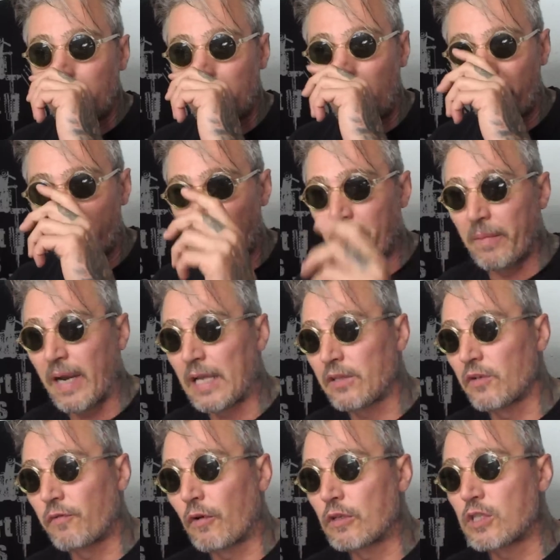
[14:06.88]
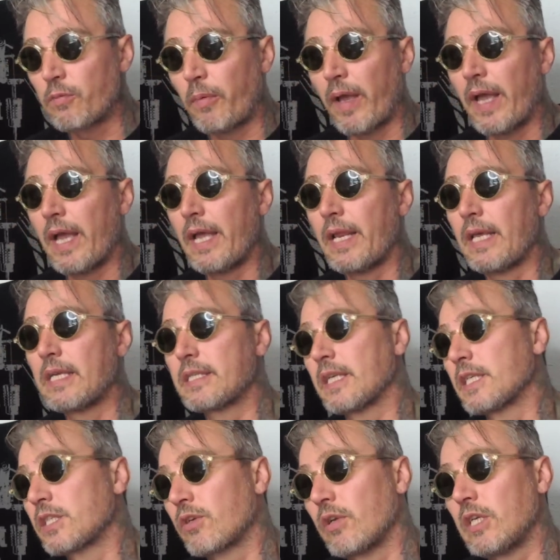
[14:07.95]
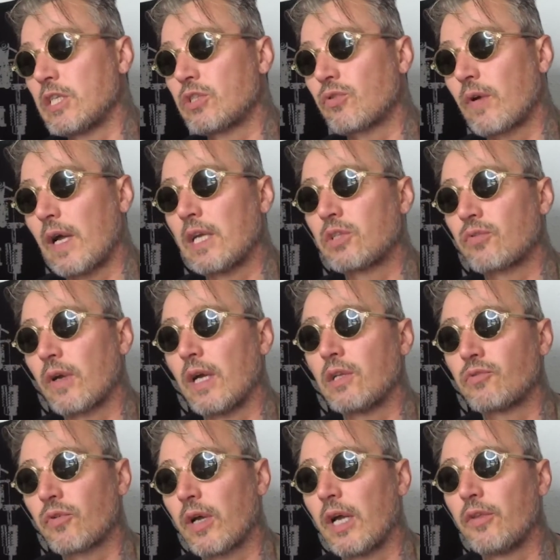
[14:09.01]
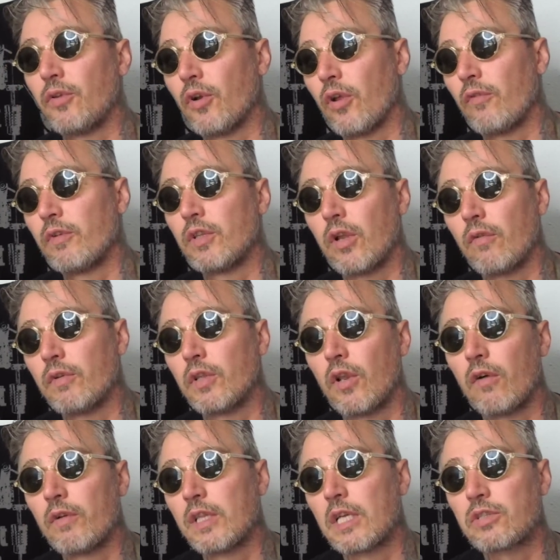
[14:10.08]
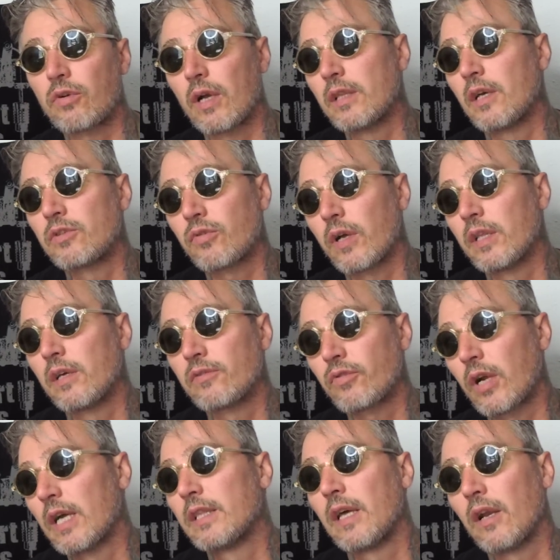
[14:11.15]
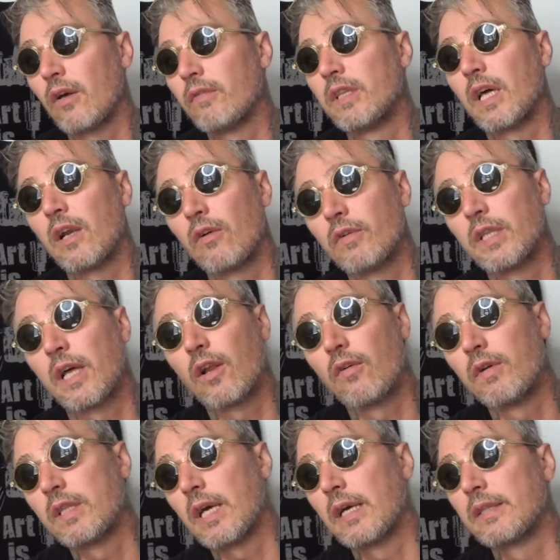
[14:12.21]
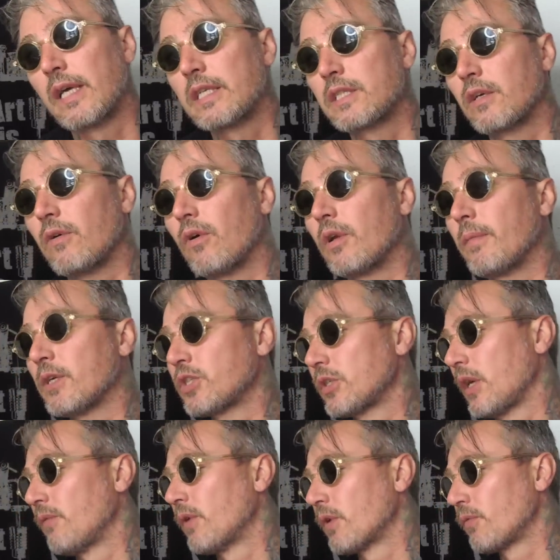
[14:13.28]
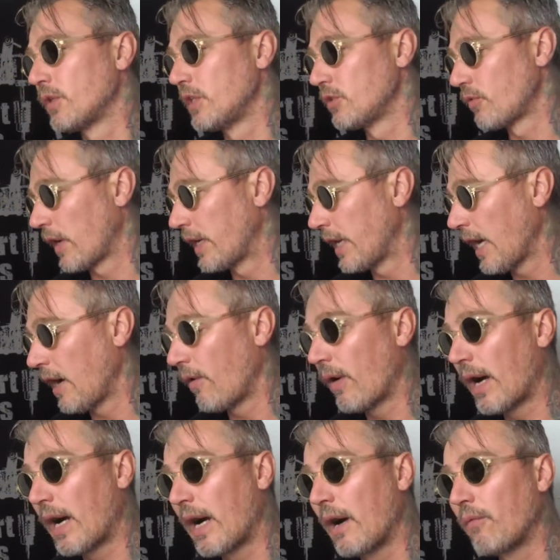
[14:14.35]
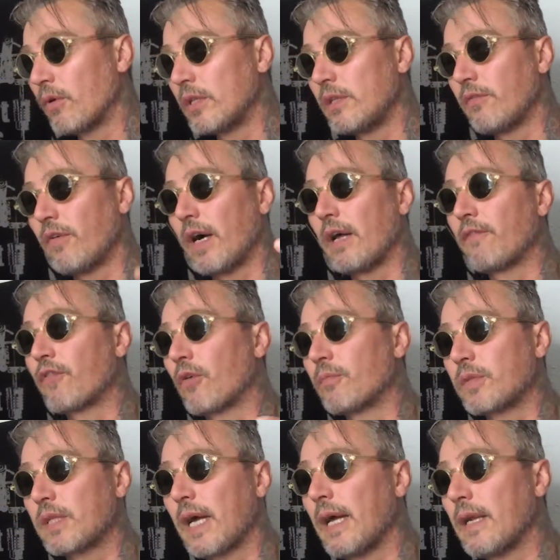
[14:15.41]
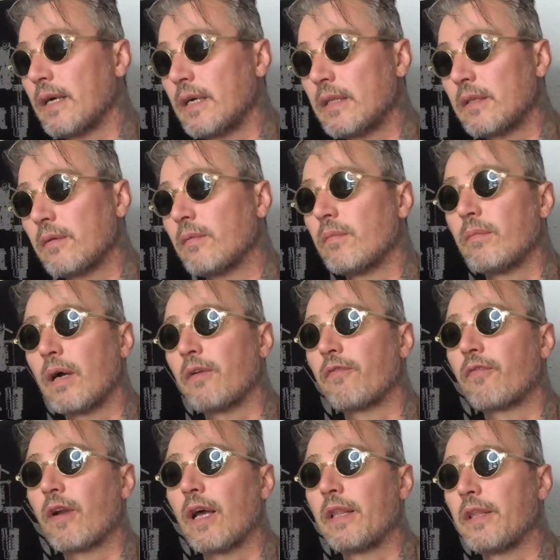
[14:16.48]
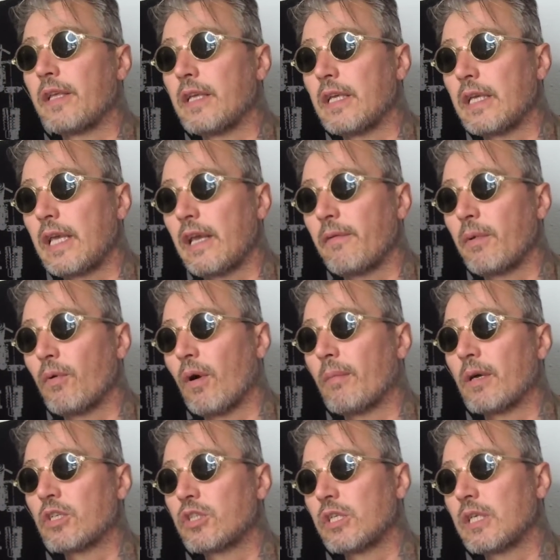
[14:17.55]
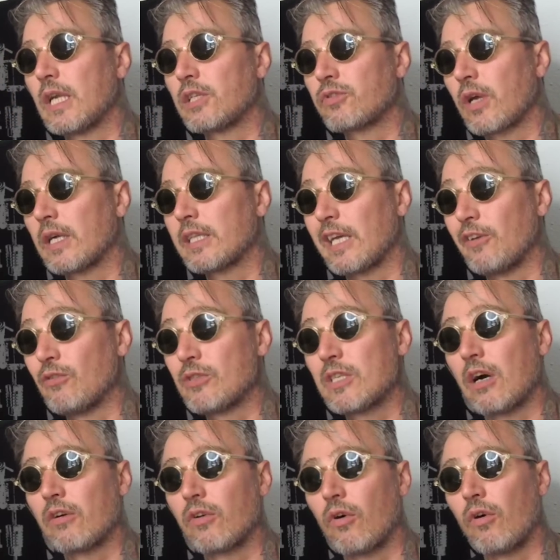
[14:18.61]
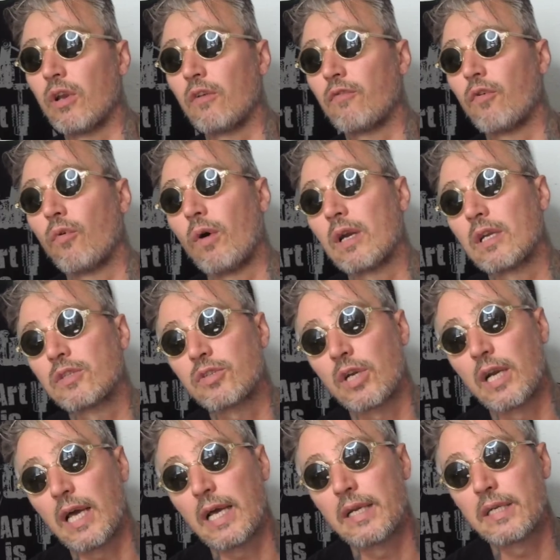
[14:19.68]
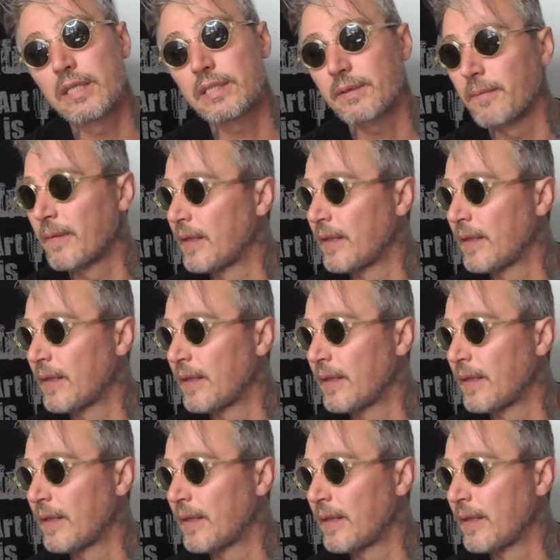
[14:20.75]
My friend Nato from Spain, he says, Chris, try. You love it, love it, love it. I tried. I love it. And that's the only machine I work with it right now. I'm with Divine from Thailand. My friend, he gave me one machine. I tried. I used that one only for 1 on 3 liners,